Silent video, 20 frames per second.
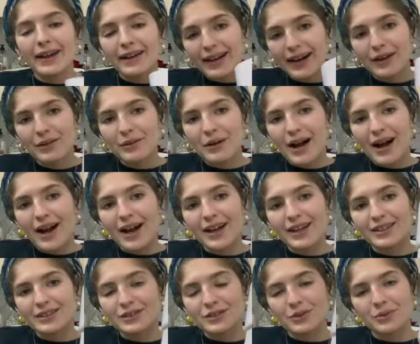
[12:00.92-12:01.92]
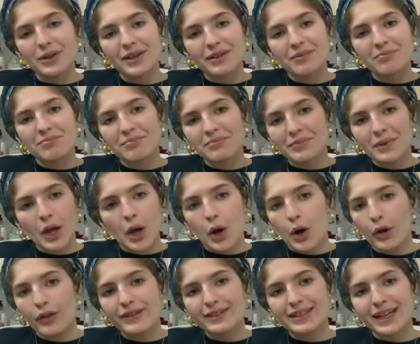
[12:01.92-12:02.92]
now I do it
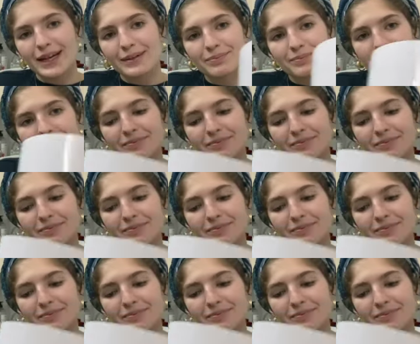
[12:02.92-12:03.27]
all the time.